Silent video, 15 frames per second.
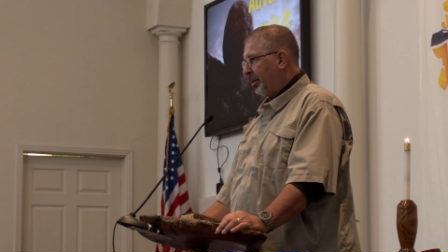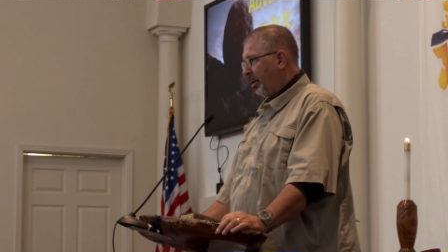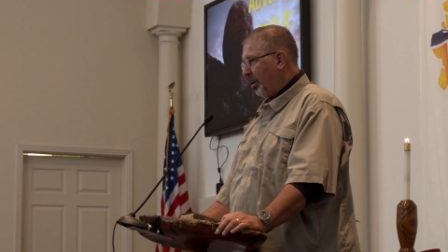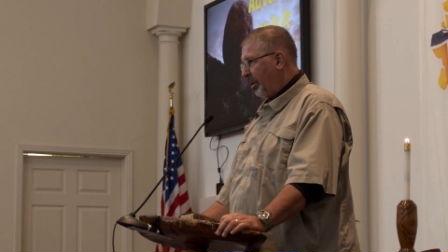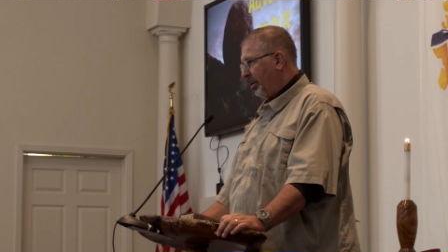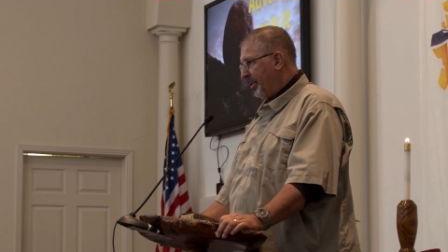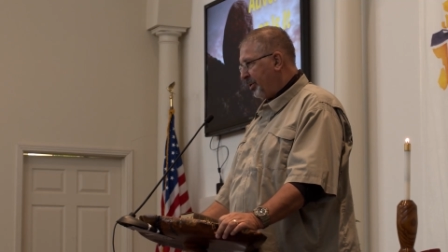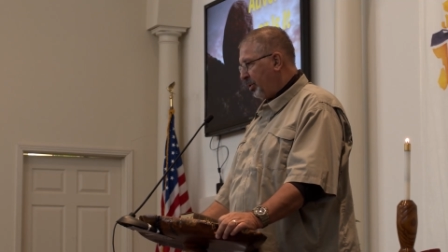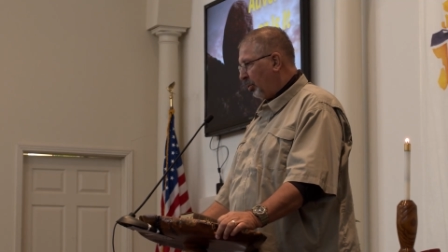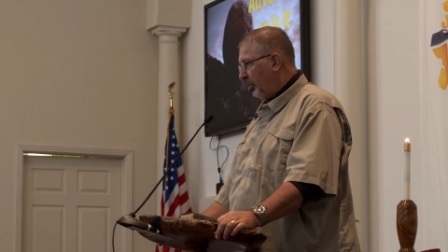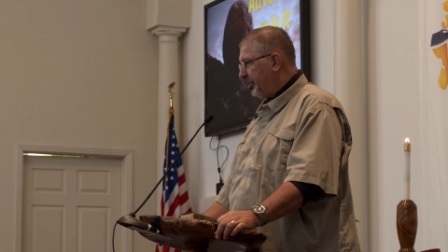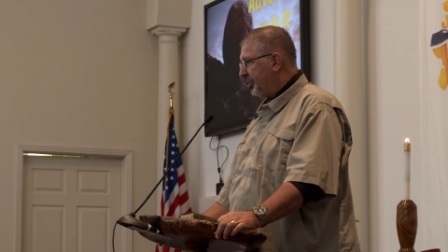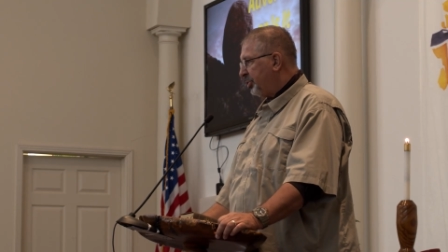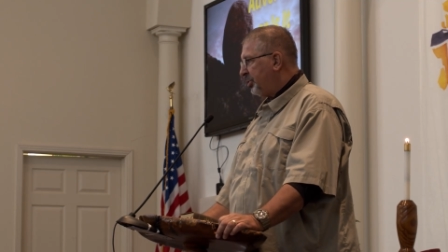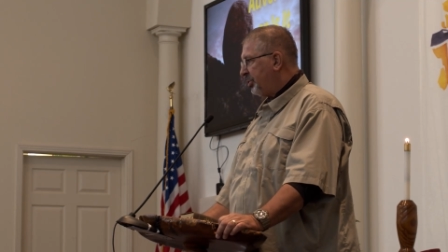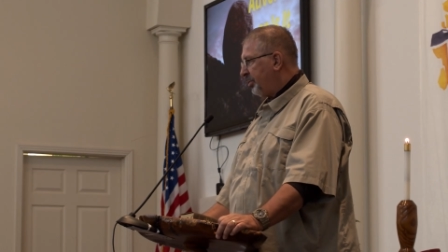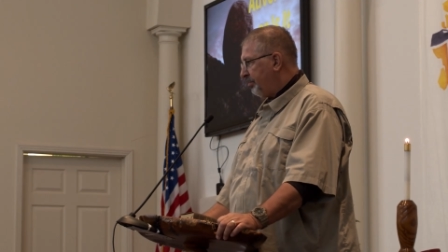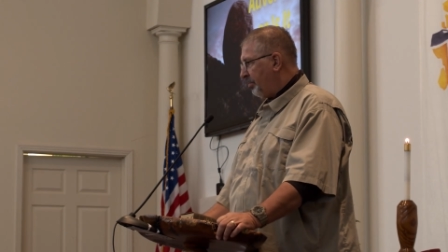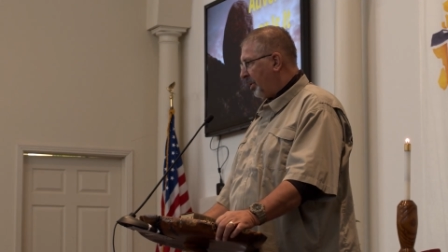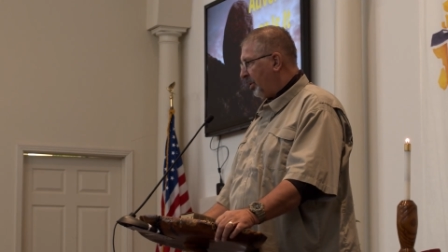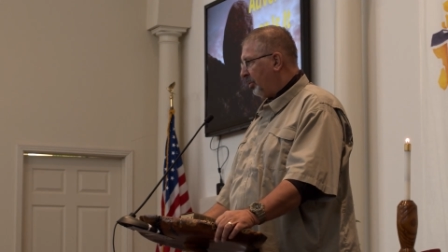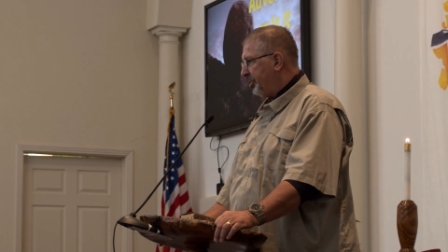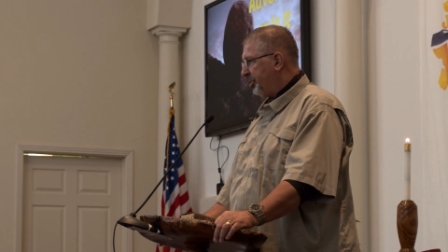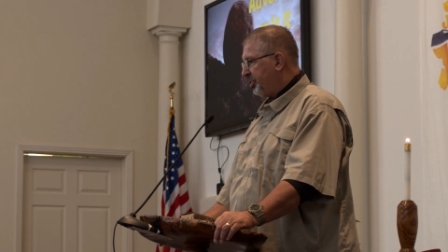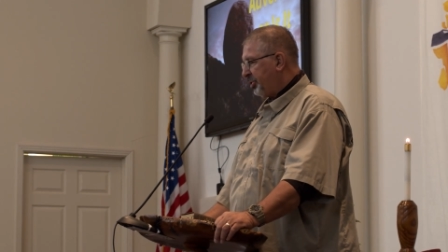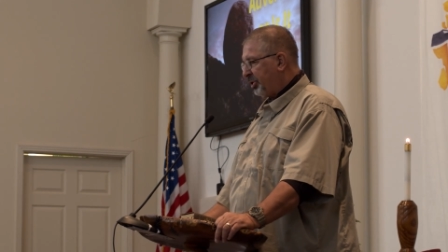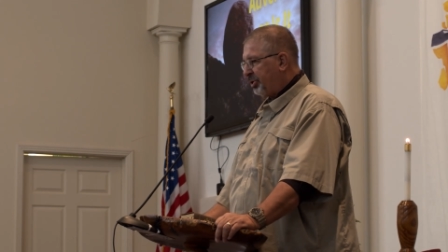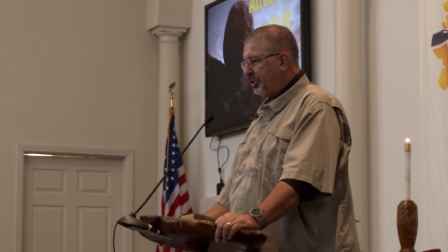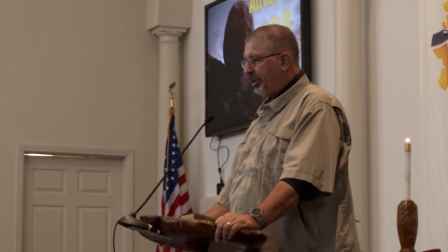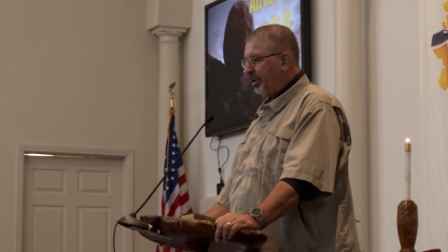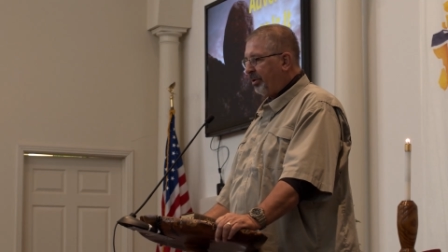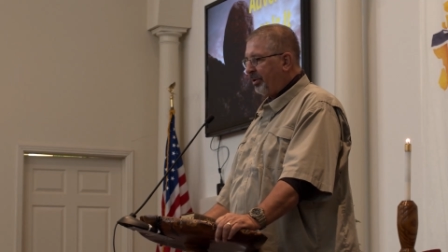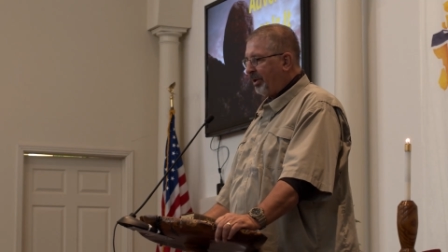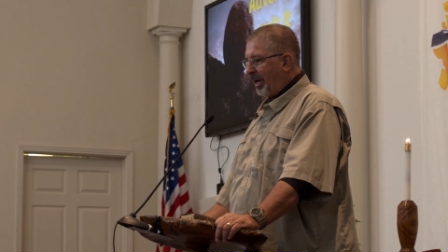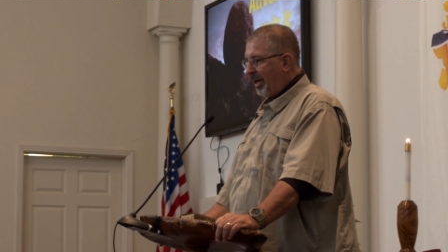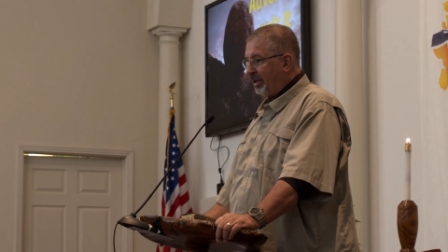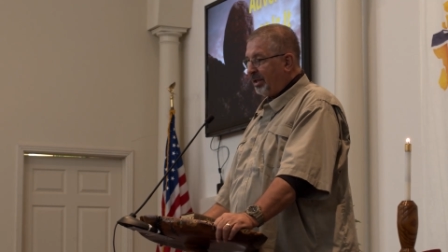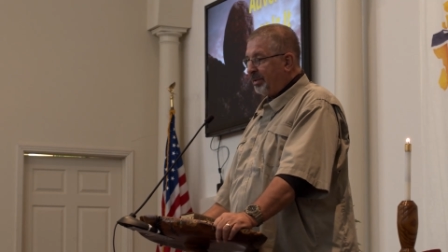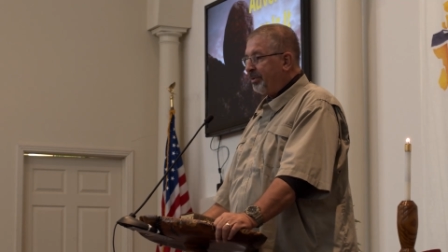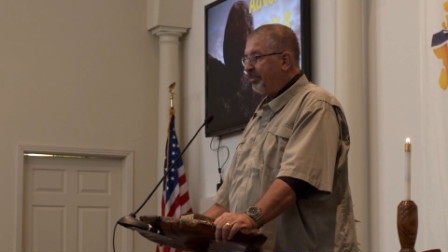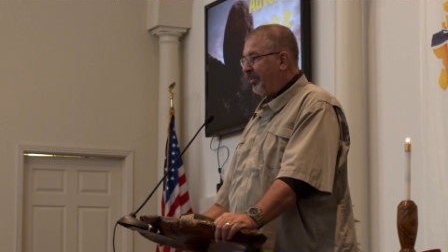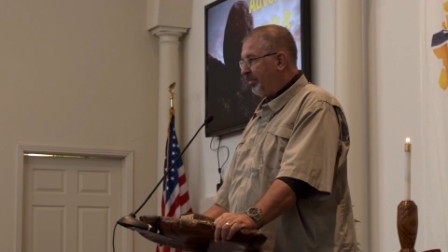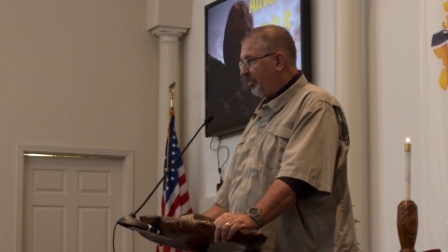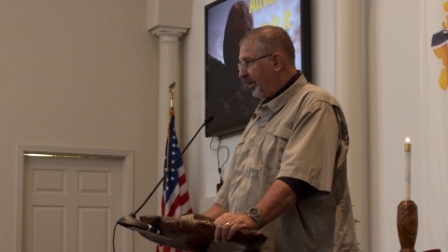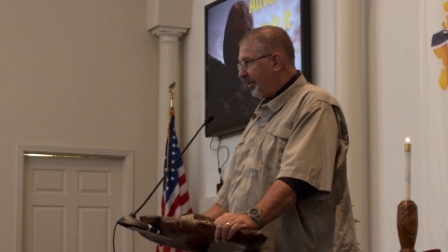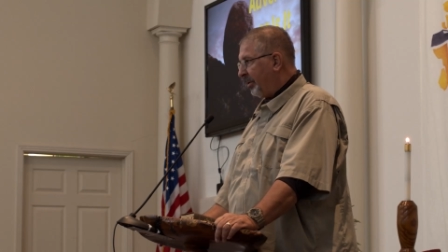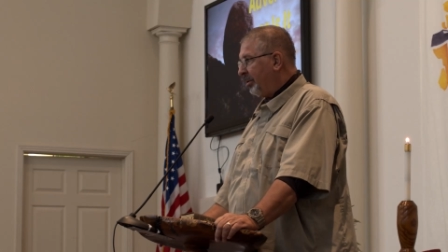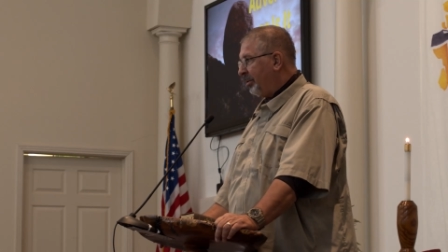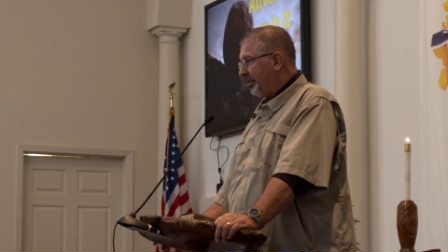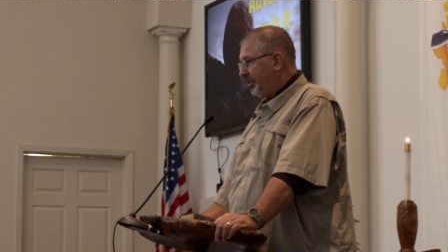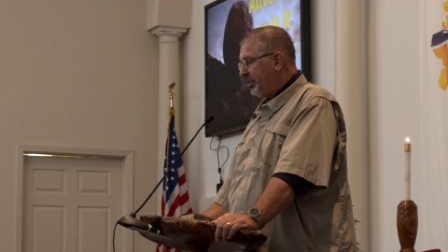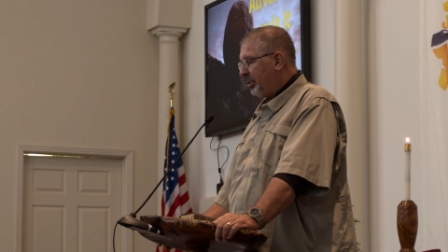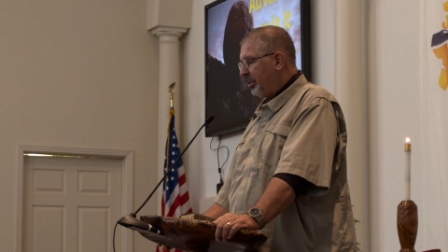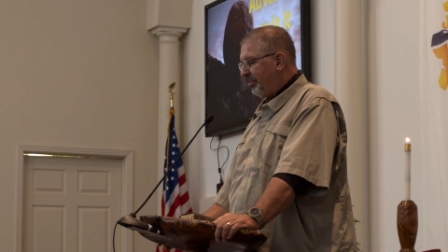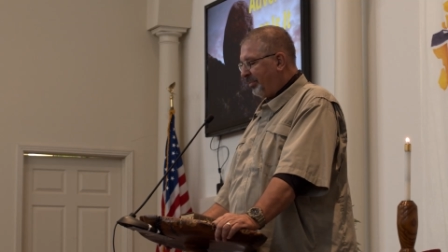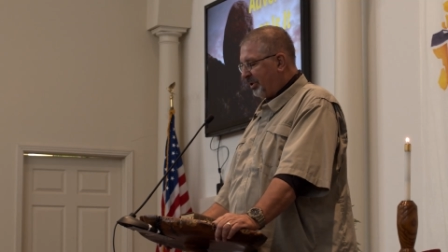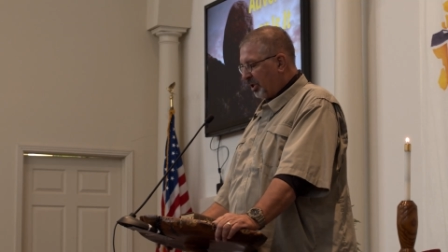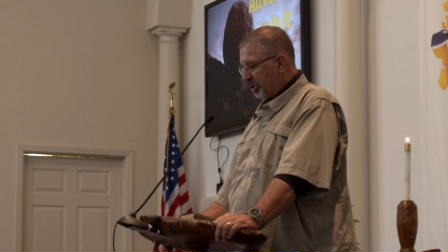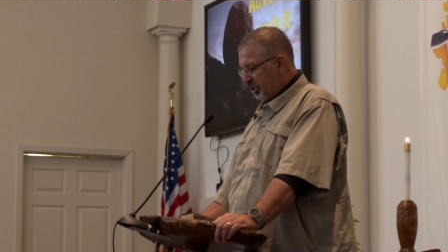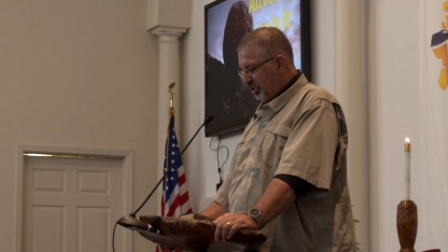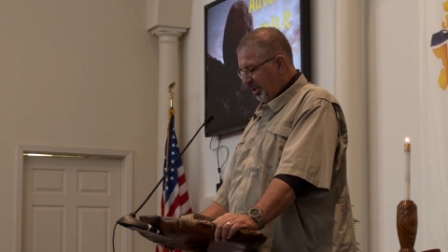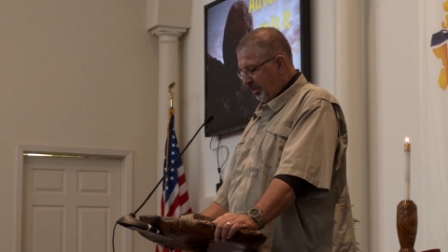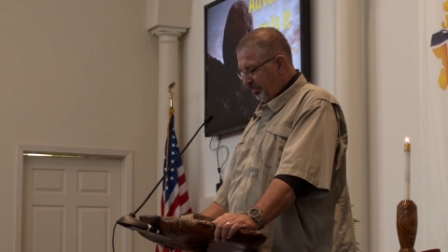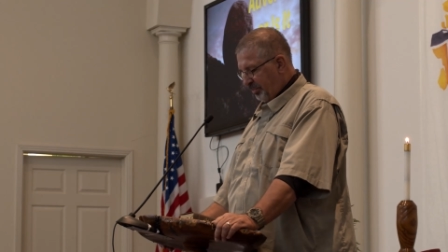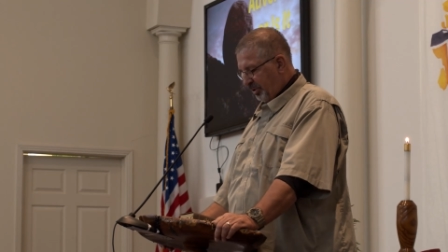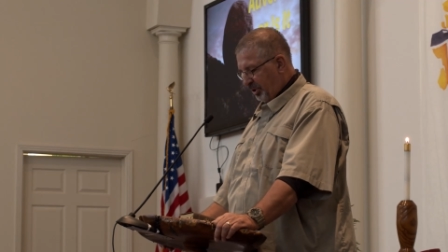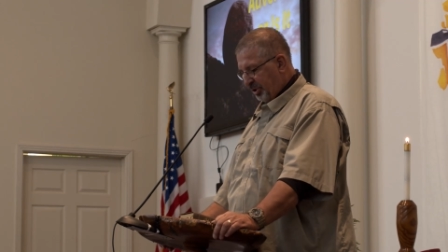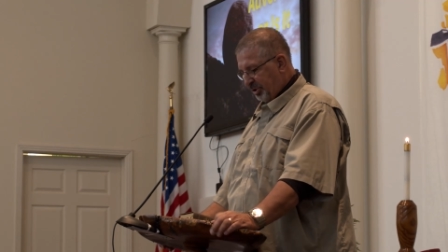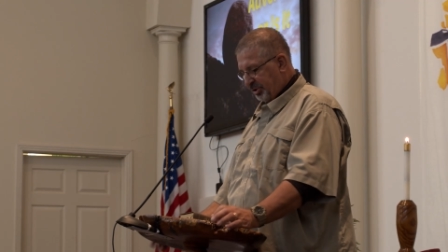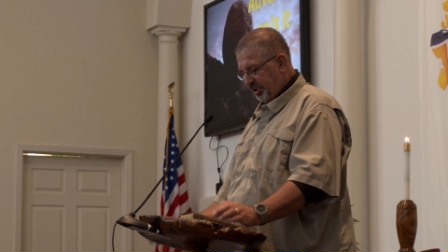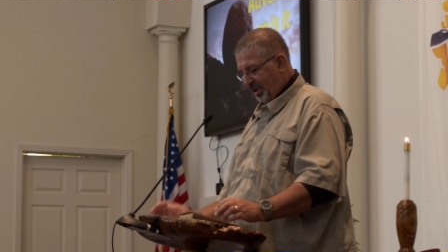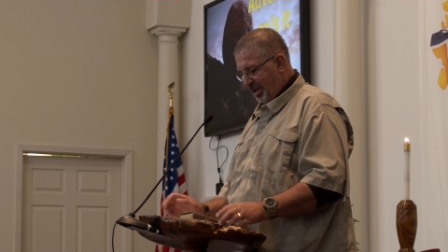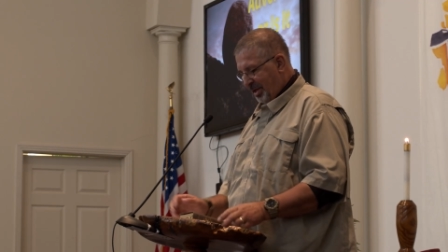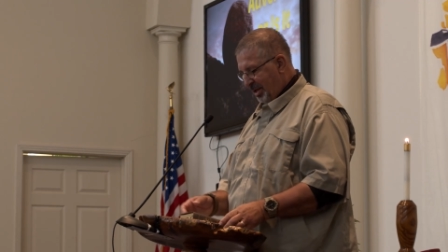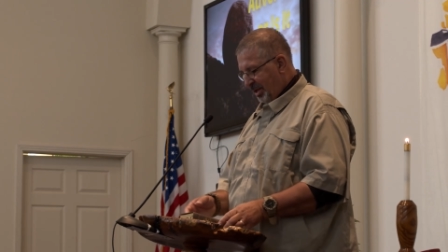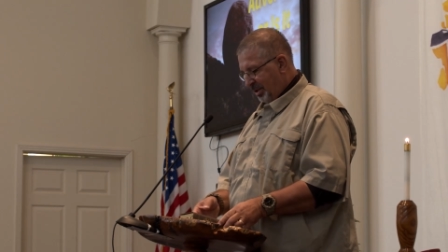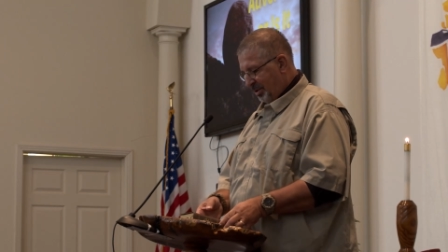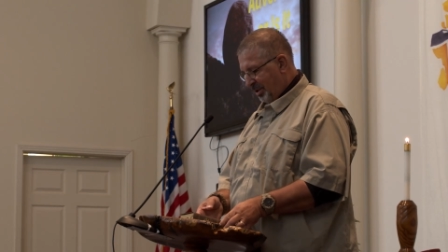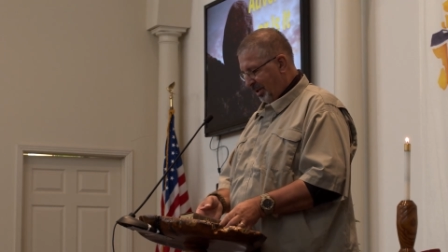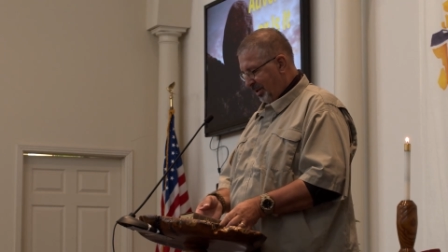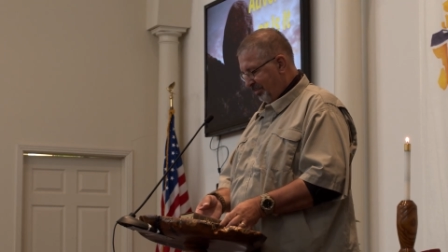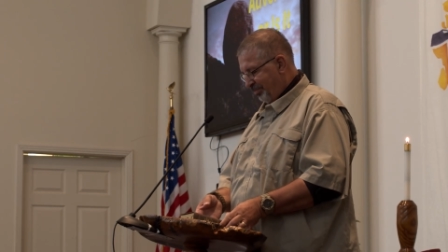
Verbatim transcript: her and the oldest, my oldest sister, and even my mother to a big extent, because uh,